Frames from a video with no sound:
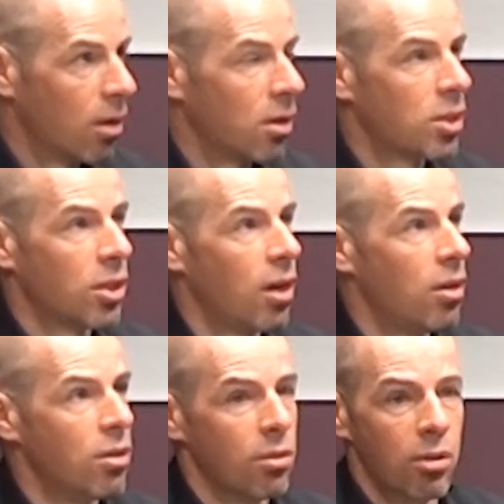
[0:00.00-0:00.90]
Say
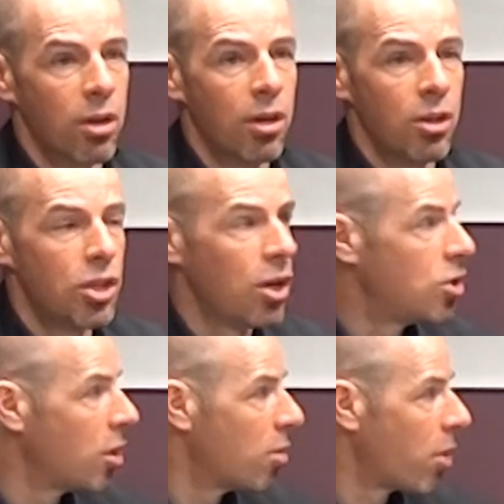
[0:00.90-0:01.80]
you're
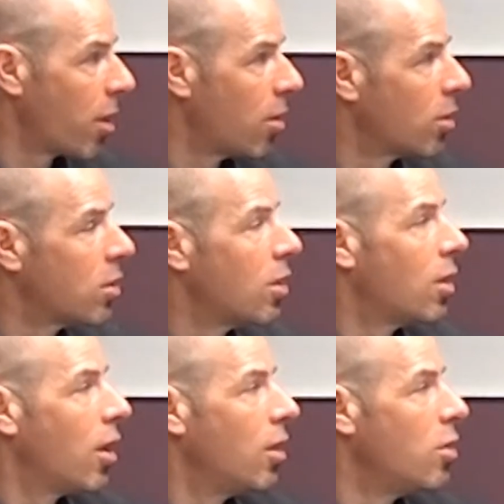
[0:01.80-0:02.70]
changing the record
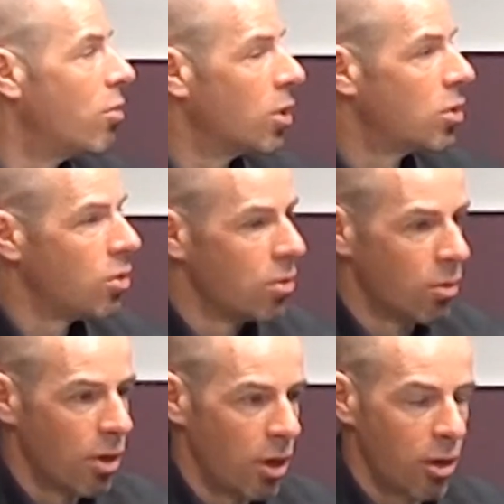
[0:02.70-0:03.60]
and you want
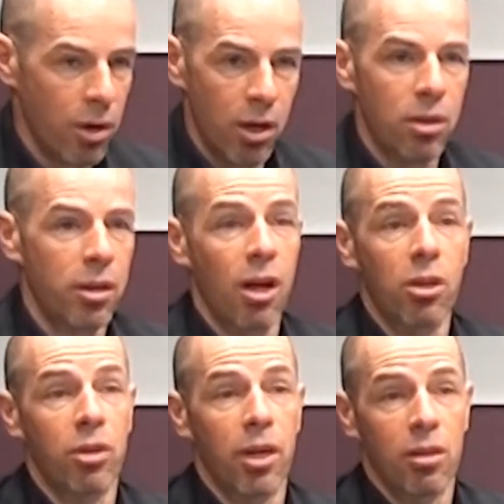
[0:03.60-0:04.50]
to create
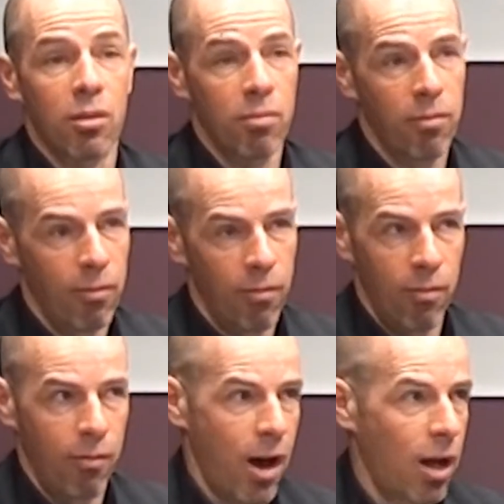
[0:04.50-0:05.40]
calculated
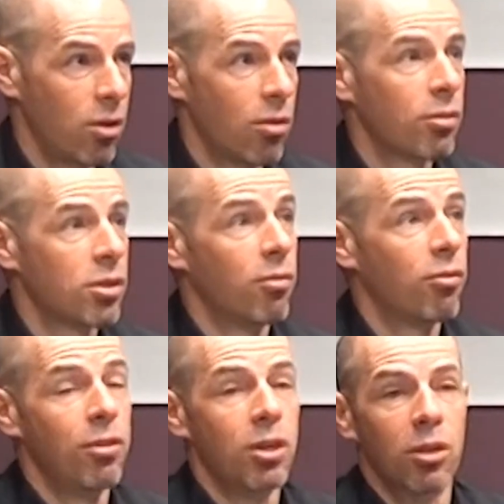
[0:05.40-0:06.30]
value of some
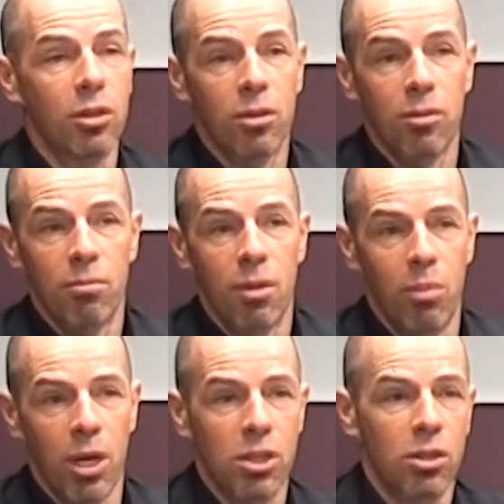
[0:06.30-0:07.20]
field
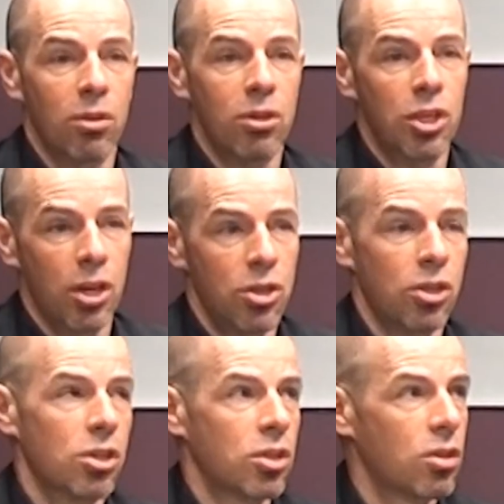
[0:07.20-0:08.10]
based on the
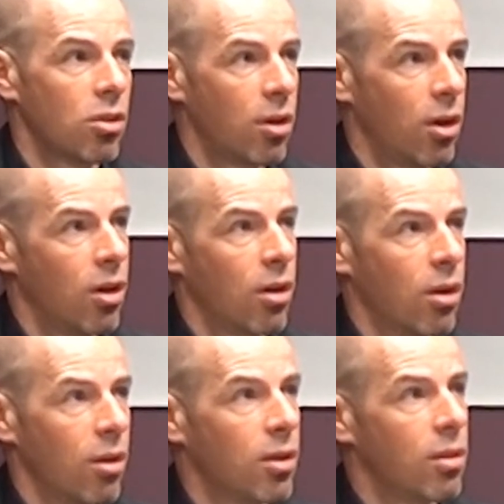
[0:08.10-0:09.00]
changes,
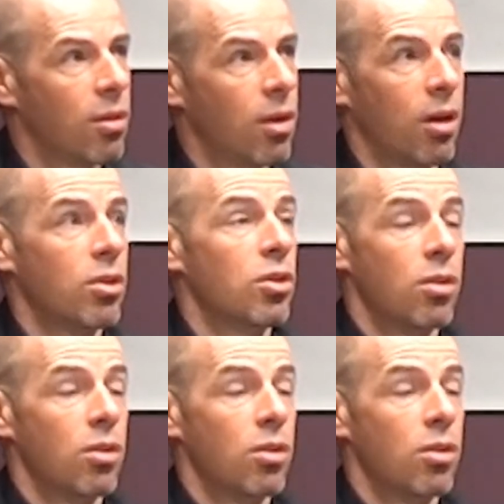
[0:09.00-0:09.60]
and